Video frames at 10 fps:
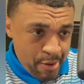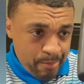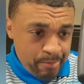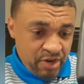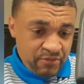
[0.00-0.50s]

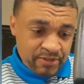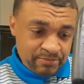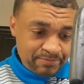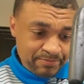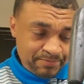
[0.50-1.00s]

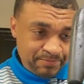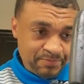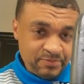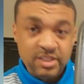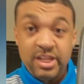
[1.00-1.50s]

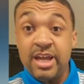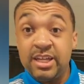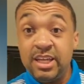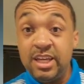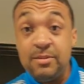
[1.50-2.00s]
Perfect. Now
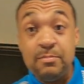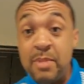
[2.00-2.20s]
again,